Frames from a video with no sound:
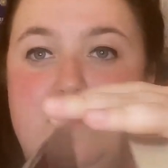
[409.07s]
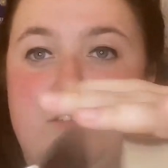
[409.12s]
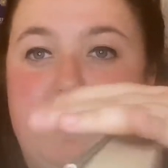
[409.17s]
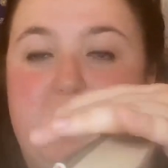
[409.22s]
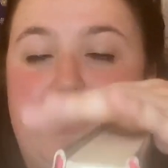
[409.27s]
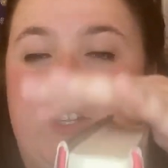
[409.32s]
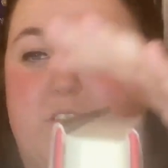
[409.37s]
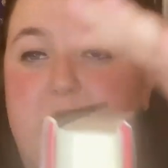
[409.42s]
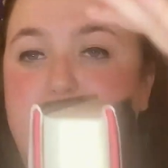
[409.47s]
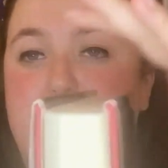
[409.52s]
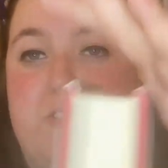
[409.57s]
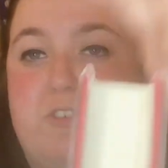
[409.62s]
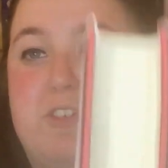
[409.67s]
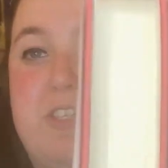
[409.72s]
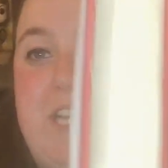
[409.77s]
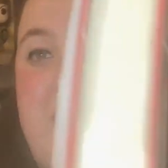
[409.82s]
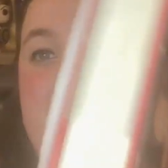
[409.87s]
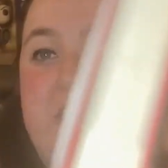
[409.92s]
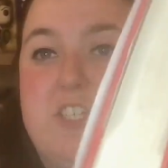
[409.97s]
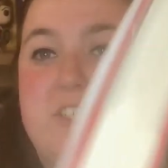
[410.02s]
you know,
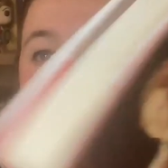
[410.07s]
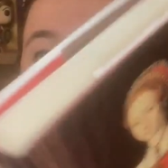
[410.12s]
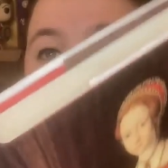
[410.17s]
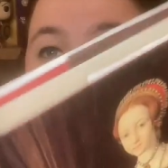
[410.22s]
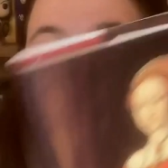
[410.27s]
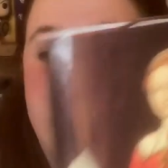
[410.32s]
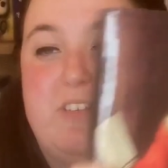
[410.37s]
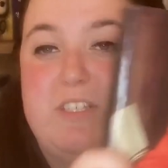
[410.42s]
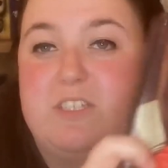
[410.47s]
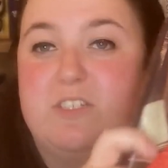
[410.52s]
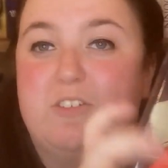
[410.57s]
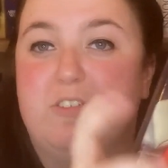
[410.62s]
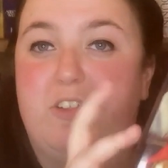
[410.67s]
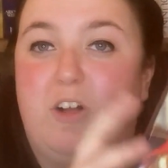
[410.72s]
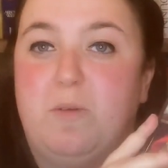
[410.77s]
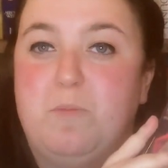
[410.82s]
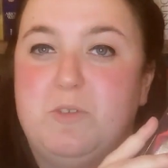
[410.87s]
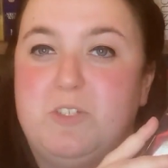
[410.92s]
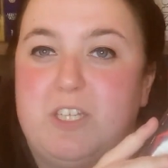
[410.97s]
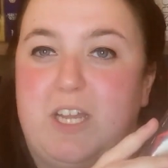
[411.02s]
creation of this physical
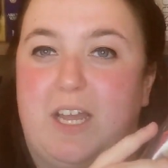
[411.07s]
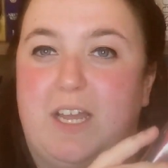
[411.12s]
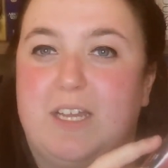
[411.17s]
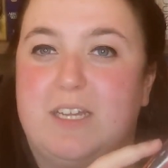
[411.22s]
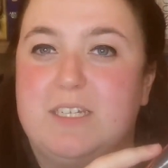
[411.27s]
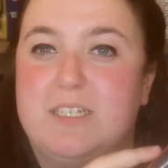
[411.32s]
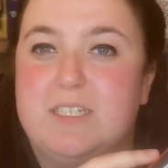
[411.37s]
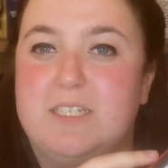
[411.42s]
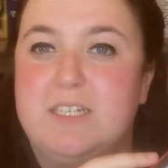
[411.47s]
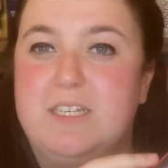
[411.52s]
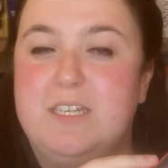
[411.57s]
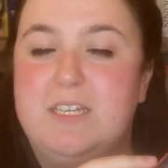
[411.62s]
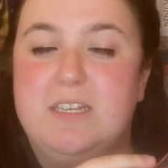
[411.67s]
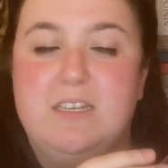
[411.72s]
object.